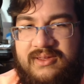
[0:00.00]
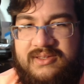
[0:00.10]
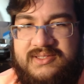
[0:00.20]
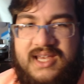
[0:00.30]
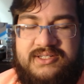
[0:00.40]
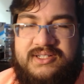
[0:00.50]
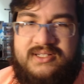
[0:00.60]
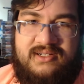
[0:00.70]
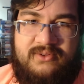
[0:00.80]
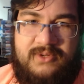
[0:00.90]
sketch in
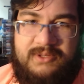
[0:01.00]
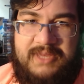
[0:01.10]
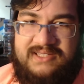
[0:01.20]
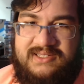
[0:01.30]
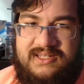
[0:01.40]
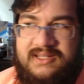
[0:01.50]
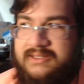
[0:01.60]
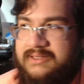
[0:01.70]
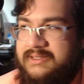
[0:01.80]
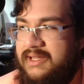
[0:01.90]
or quick painting
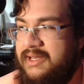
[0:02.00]
in, and